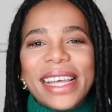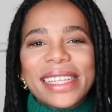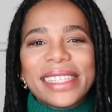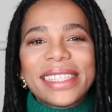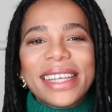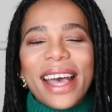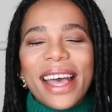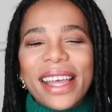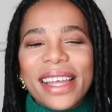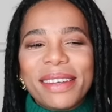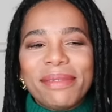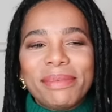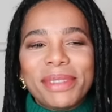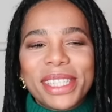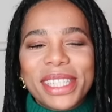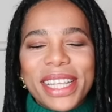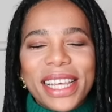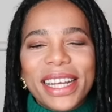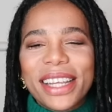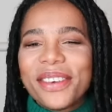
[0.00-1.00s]
and i'm
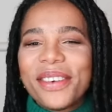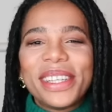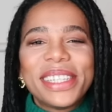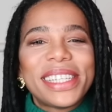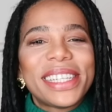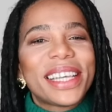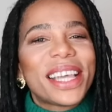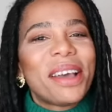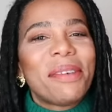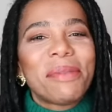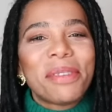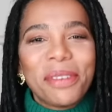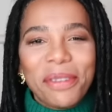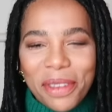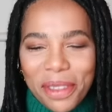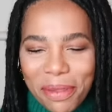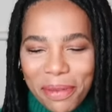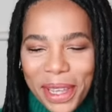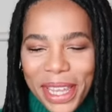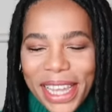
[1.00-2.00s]
just gonna go into the cup
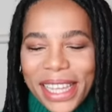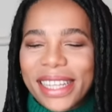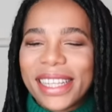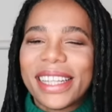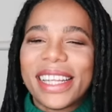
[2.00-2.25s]
with me and